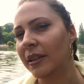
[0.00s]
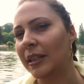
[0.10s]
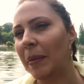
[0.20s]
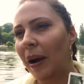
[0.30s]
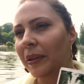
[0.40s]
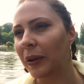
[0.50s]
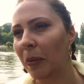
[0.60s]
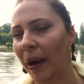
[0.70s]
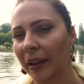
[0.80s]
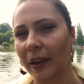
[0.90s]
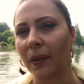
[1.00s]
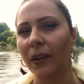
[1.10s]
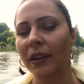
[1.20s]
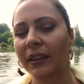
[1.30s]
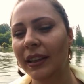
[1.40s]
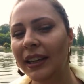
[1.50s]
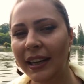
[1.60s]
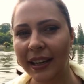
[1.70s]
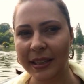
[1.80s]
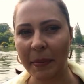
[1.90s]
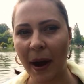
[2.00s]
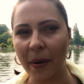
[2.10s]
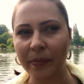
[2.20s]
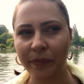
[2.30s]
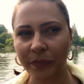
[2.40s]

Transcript: It's about little by little. It's about